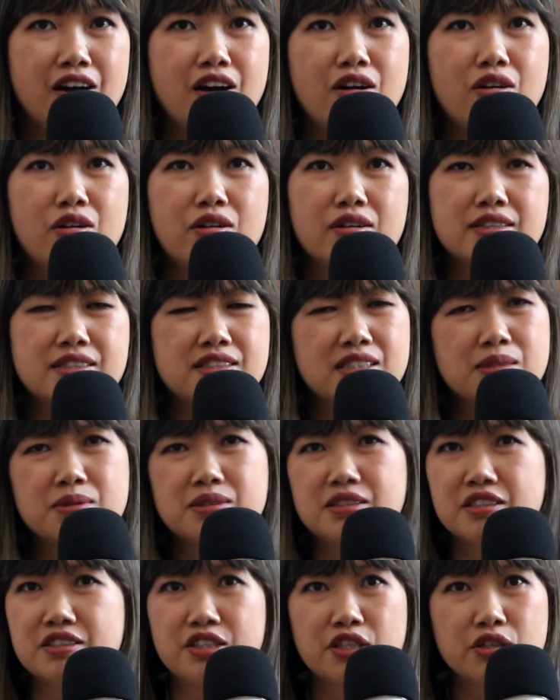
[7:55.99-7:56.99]
or some of
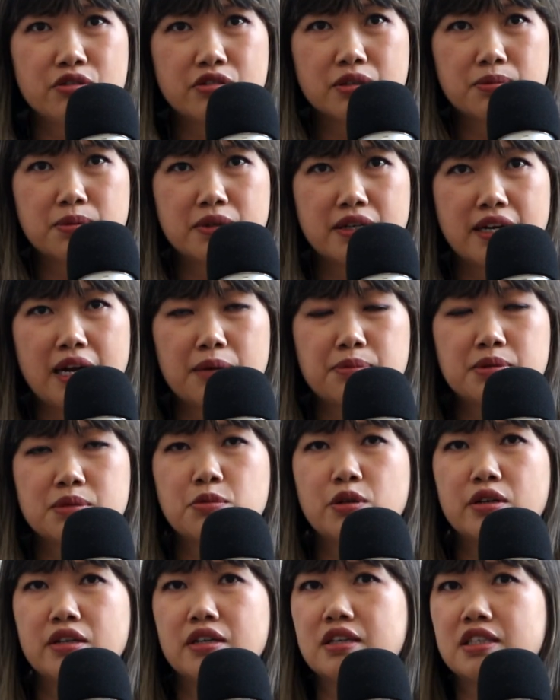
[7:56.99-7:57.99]
the newer, perhaps
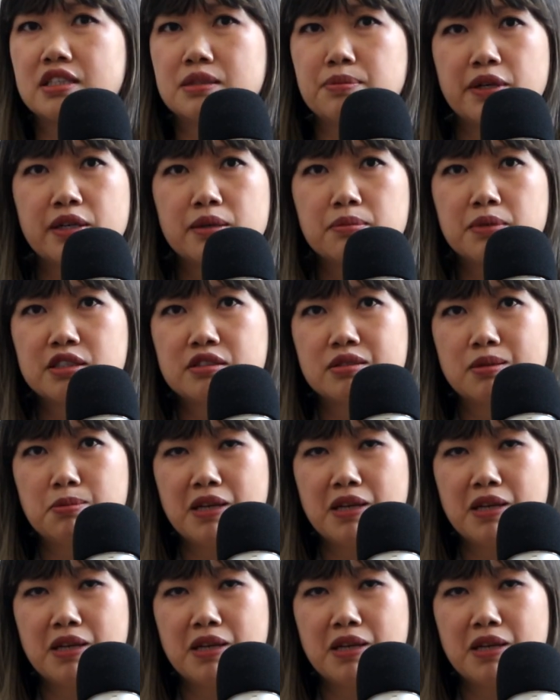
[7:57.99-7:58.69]
more experimental